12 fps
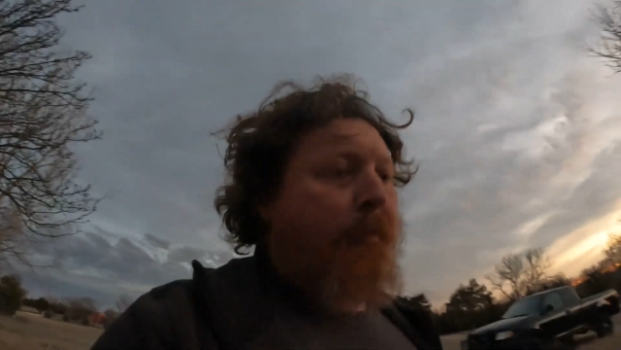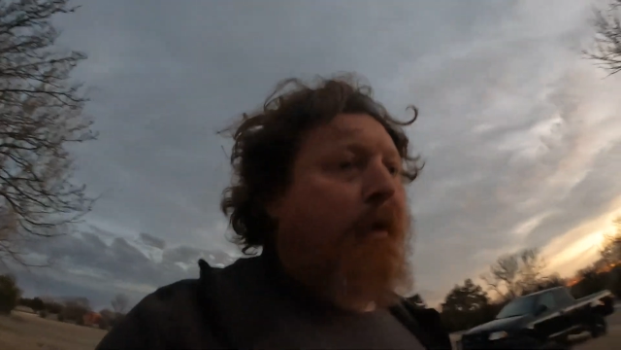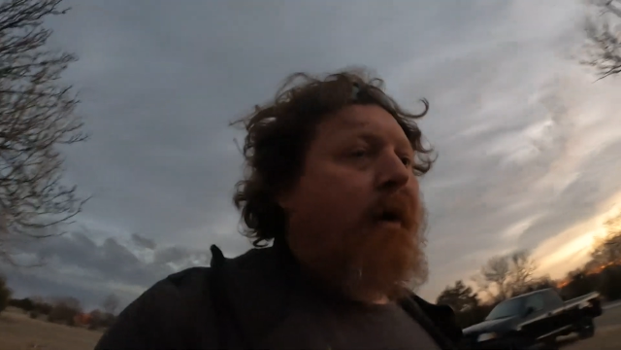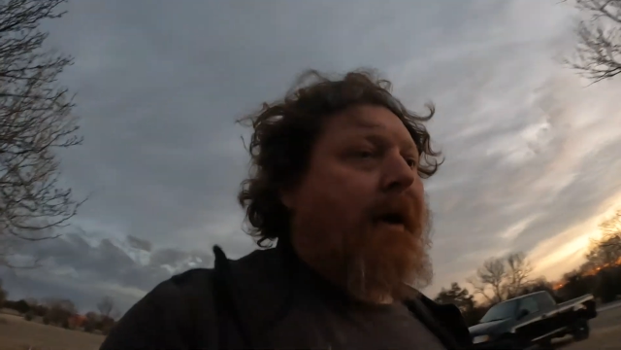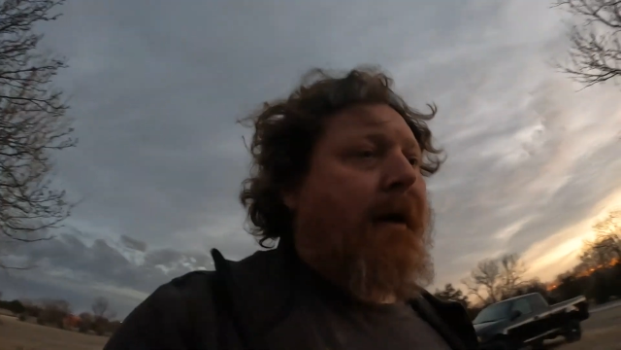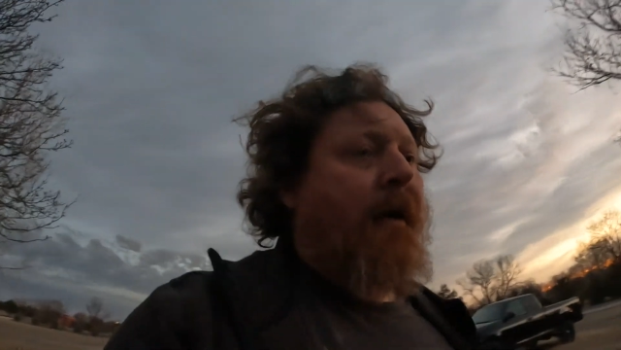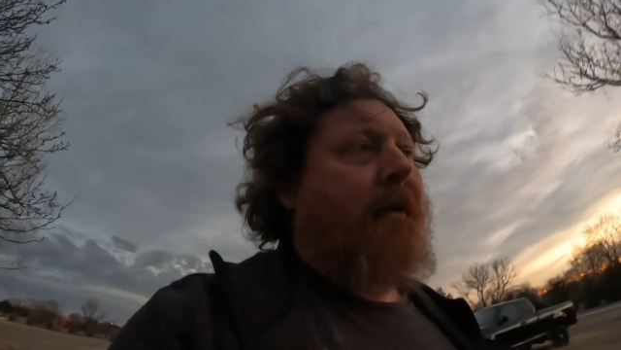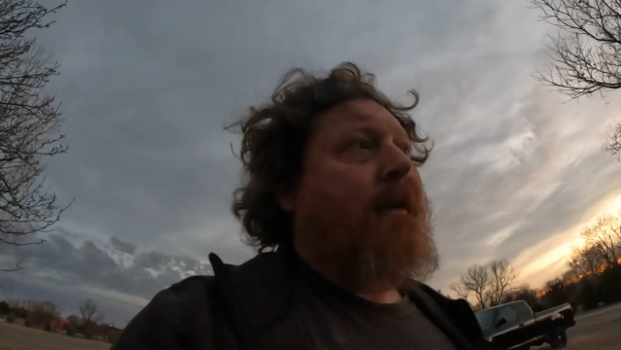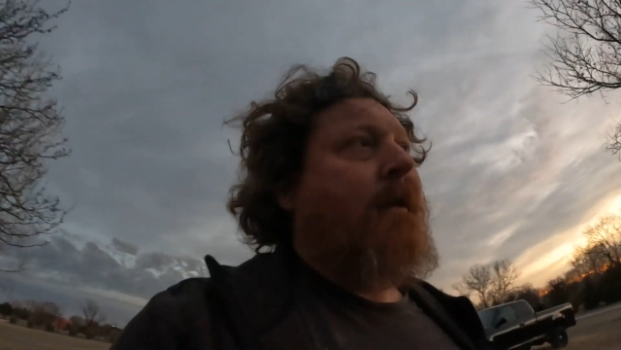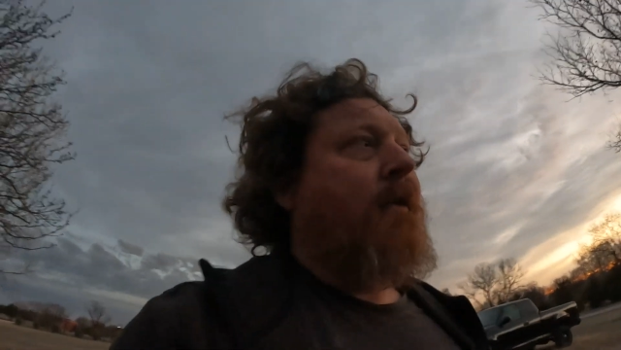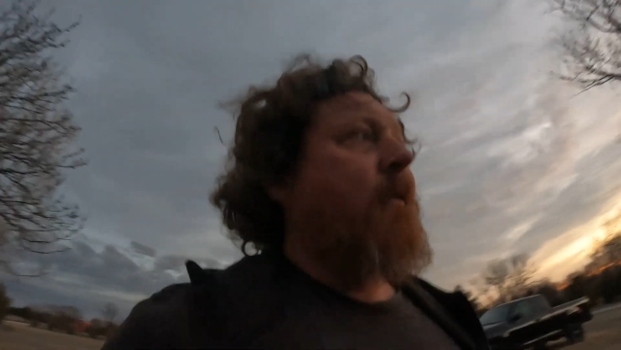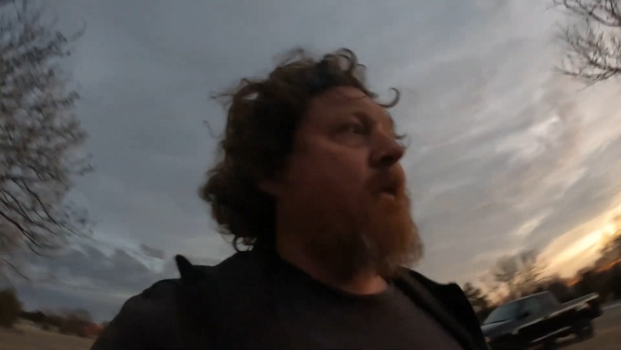bird
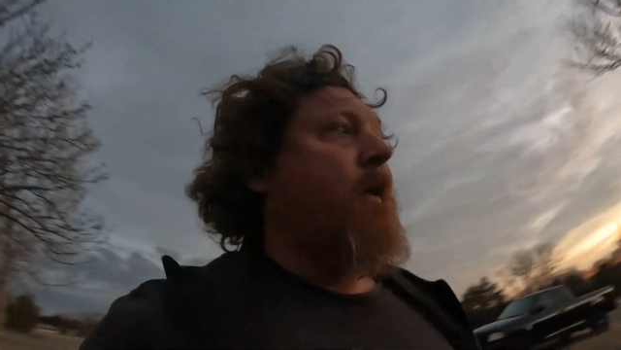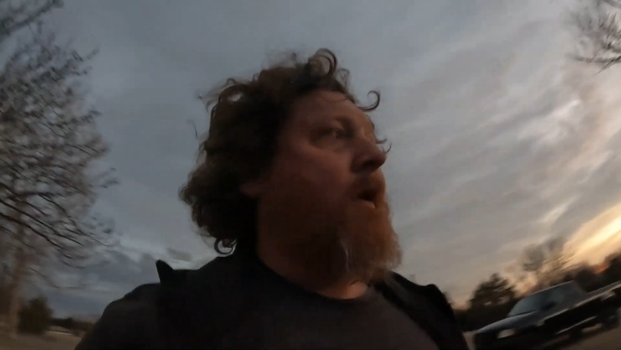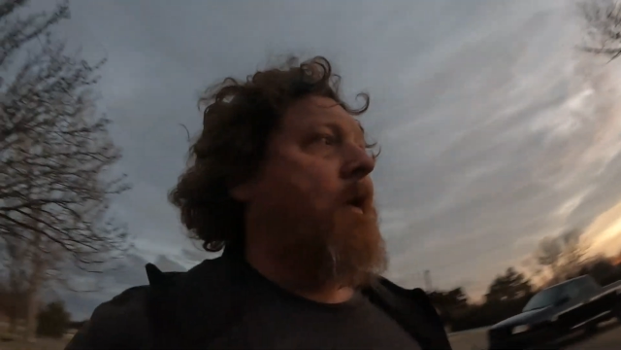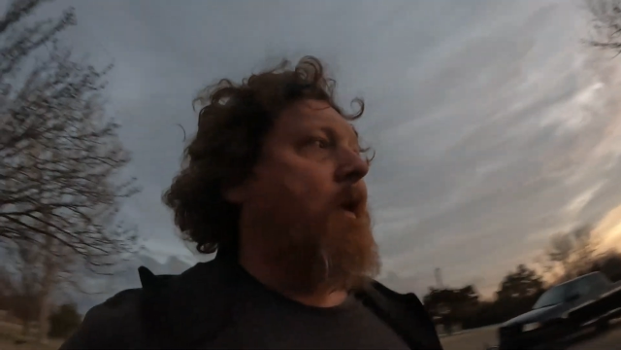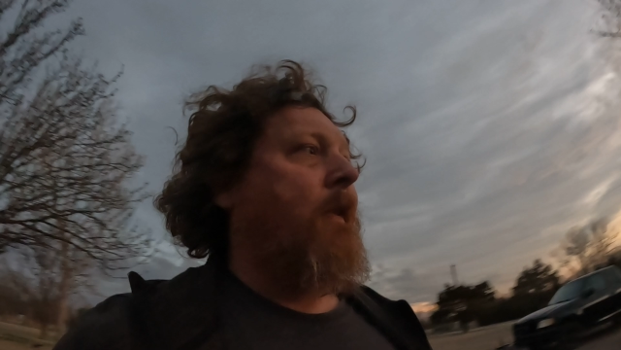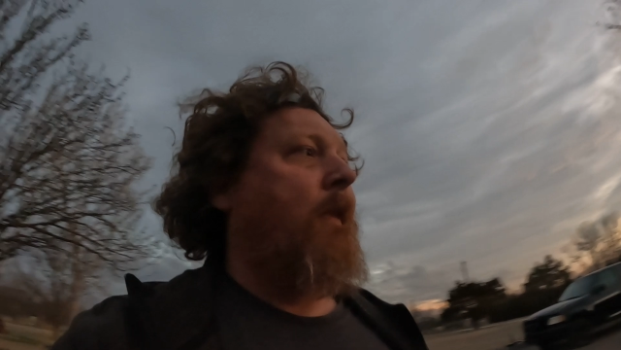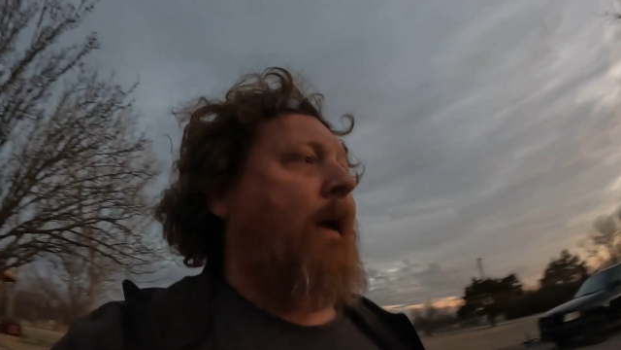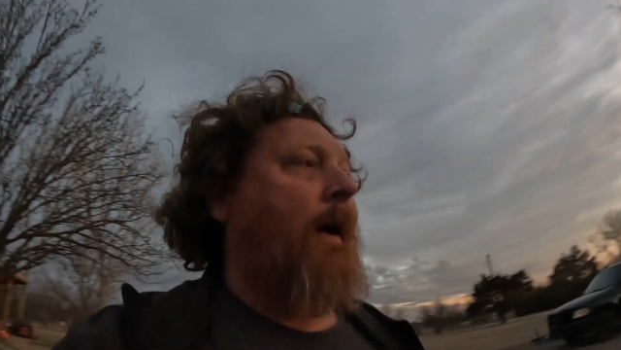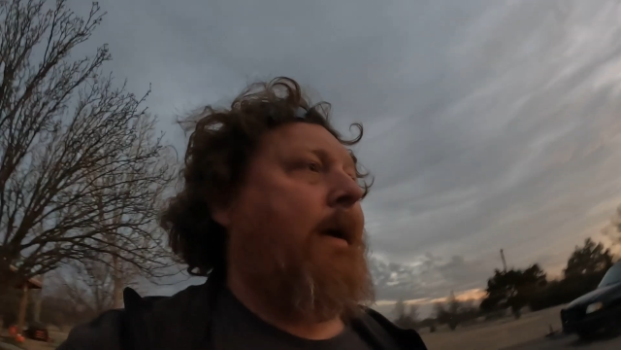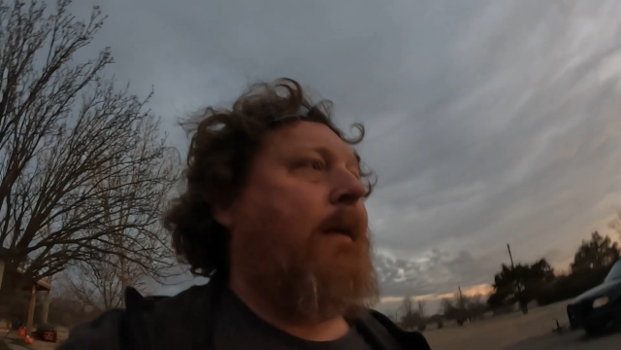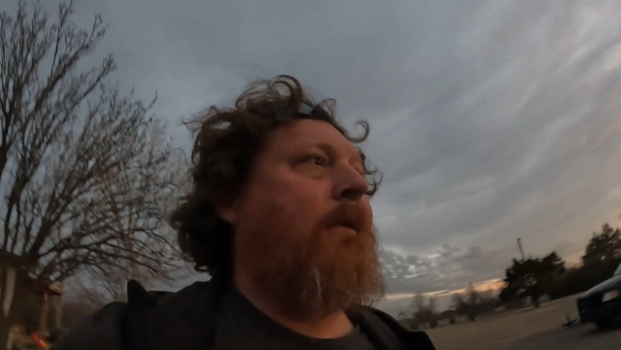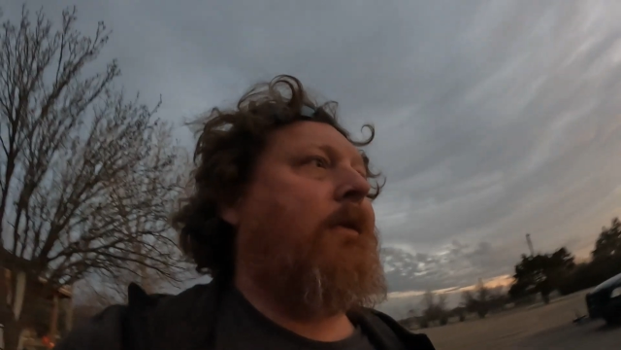heritage
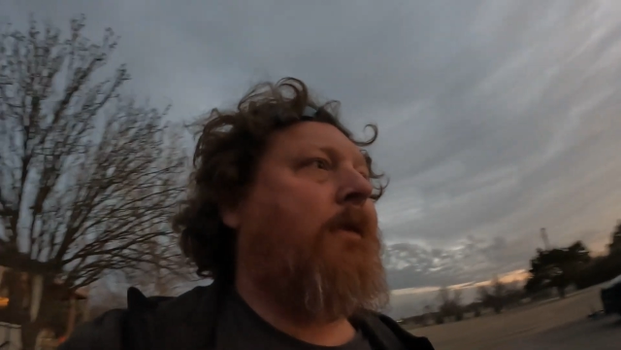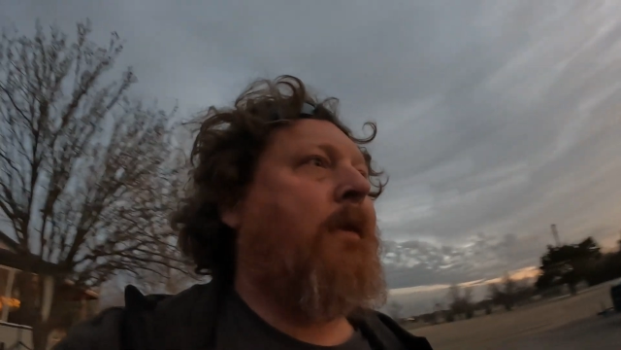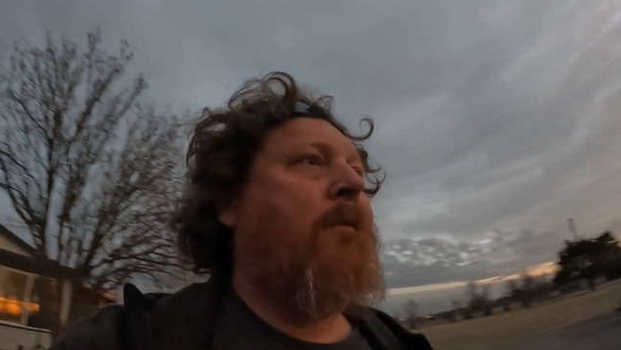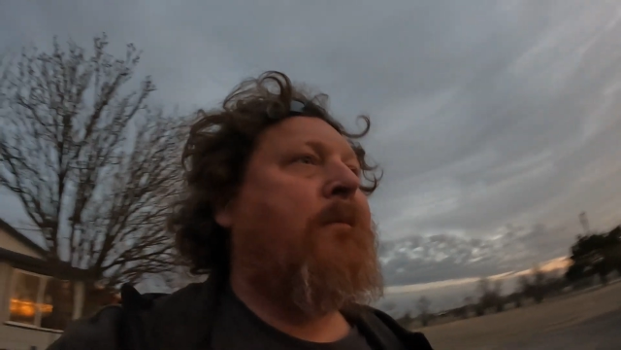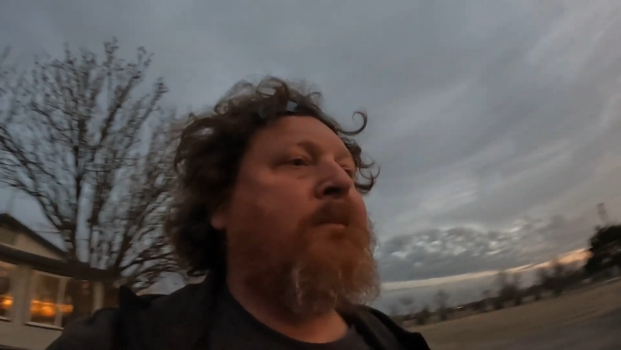lines